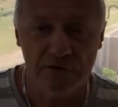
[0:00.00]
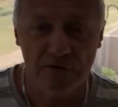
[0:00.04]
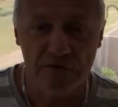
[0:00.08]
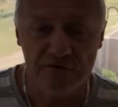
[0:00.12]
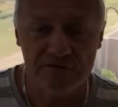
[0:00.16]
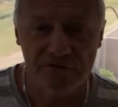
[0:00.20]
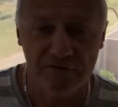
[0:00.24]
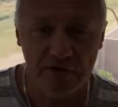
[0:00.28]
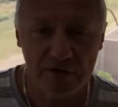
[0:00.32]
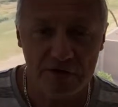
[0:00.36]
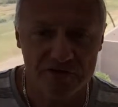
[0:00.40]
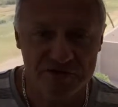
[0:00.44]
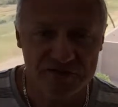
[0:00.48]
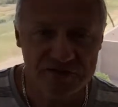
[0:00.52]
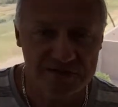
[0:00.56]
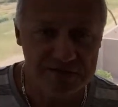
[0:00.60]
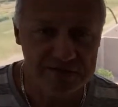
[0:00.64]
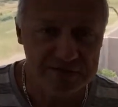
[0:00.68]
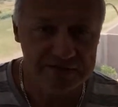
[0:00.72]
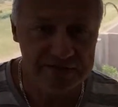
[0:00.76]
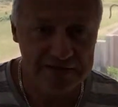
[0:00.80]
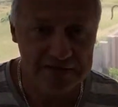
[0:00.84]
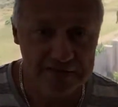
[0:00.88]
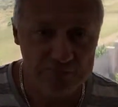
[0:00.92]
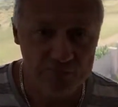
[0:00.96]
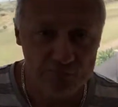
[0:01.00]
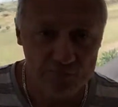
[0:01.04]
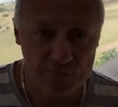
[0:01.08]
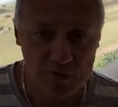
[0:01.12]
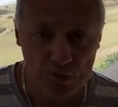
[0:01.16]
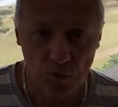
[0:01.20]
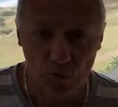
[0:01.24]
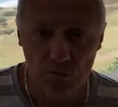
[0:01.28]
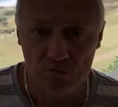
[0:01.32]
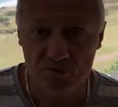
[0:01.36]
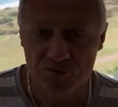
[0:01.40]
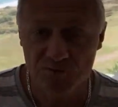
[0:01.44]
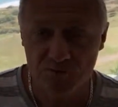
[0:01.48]
be good, folks, and
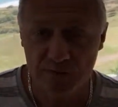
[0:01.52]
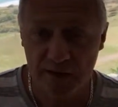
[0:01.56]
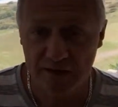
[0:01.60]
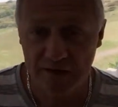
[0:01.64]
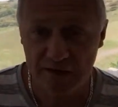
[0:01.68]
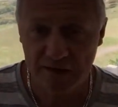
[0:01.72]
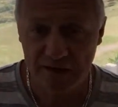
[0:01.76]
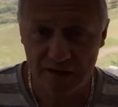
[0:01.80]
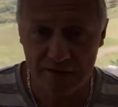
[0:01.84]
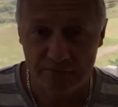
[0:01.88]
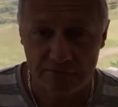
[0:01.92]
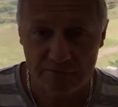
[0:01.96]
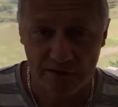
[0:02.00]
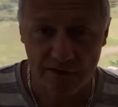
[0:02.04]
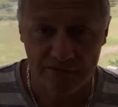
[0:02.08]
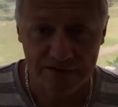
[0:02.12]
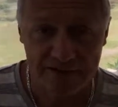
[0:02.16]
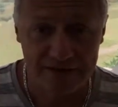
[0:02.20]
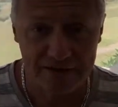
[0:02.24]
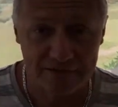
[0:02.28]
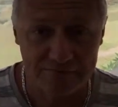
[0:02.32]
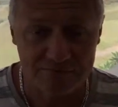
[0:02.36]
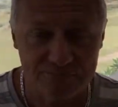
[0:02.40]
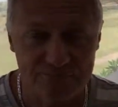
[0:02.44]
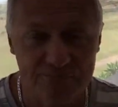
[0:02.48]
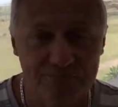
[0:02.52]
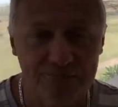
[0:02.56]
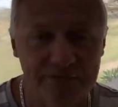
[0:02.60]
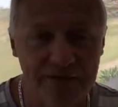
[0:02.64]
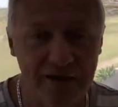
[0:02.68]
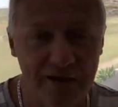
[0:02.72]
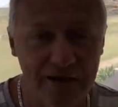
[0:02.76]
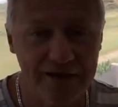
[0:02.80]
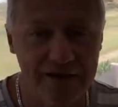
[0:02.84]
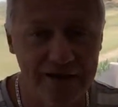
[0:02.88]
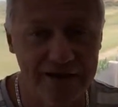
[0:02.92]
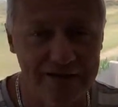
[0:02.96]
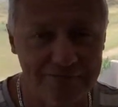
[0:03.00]
we'll speak again, no doubt.
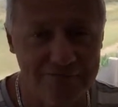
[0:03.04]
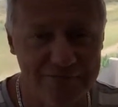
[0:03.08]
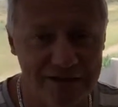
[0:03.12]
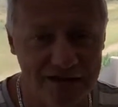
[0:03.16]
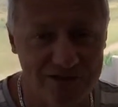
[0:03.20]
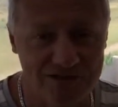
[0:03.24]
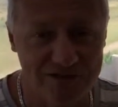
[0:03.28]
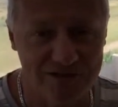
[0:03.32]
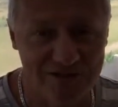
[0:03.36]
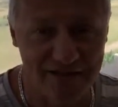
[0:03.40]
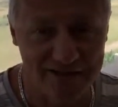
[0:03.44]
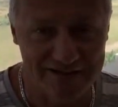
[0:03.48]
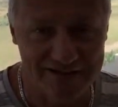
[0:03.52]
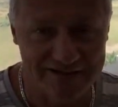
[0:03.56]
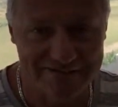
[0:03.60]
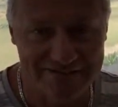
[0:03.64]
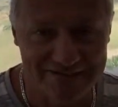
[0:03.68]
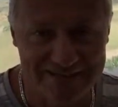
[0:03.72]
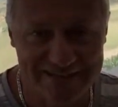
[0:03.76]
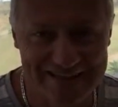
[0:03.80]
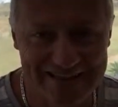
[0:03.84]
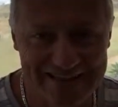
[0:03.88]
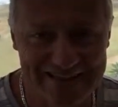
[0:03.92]
Okay, catch you later.